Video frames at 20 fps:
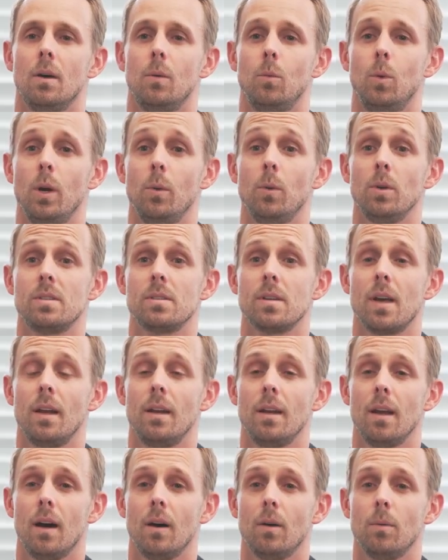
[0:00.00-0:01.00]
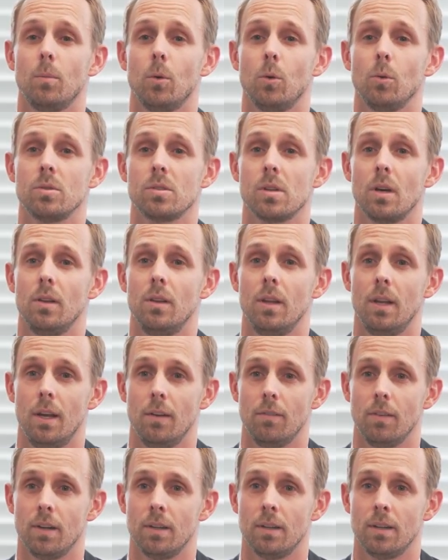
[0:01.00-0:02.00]
We would say now more so than
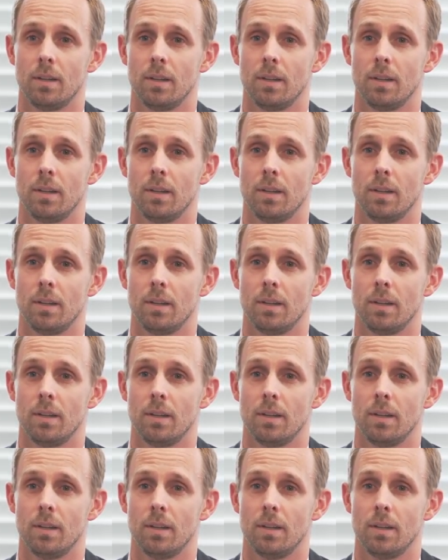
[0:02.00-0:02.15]
ever.